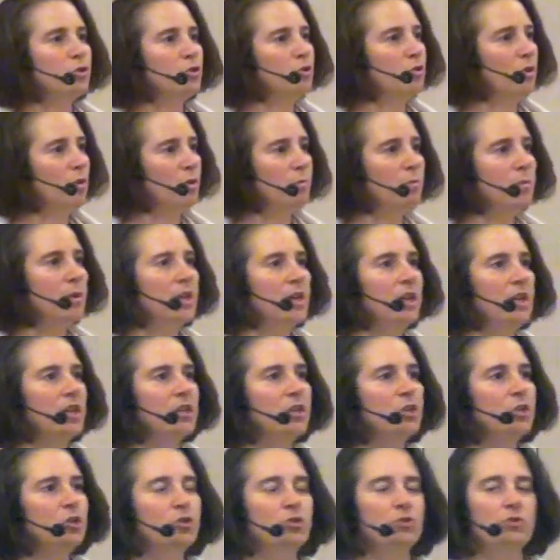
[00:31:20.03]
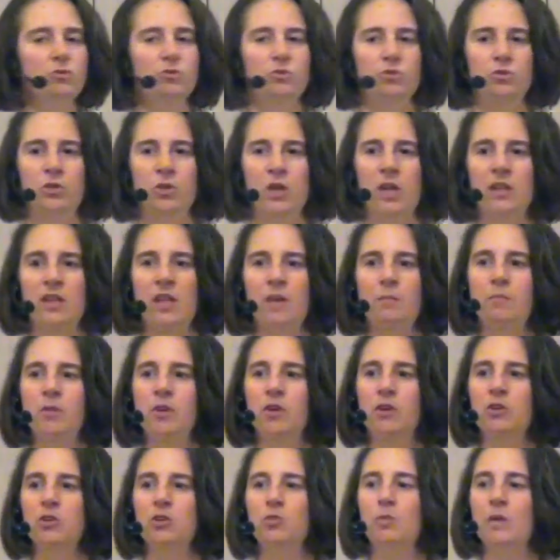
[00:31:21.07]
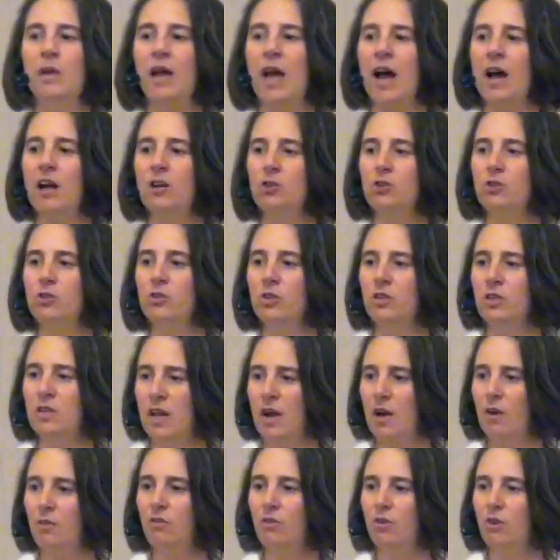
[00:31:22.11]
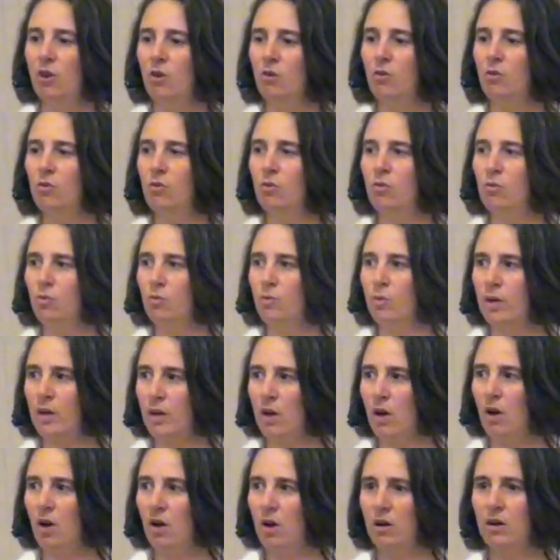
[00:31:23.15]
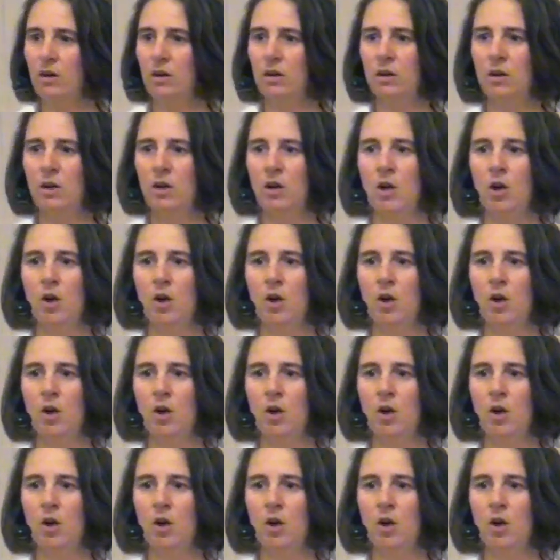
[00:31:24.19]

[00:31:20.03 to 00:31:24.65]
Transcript: are so many issues that because we actually now know who we are